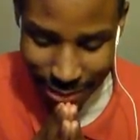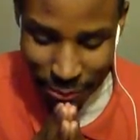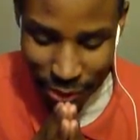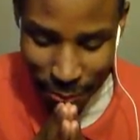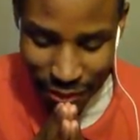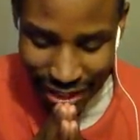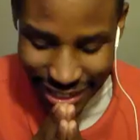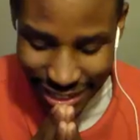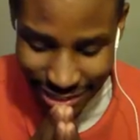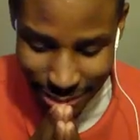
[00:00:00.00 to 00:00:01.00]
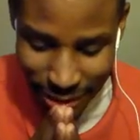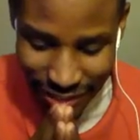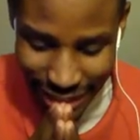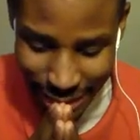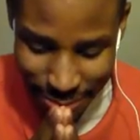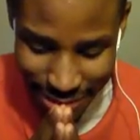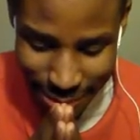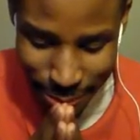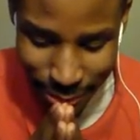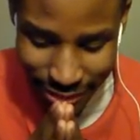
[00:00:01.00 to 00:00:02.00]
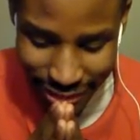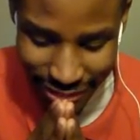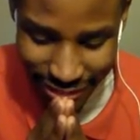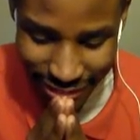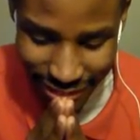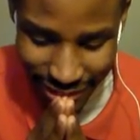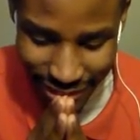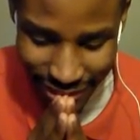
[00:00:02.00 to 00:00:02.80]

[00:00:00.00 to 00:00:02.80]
up, kill him before Buuhan kills him. Hurry up. Come on, Blue Goku.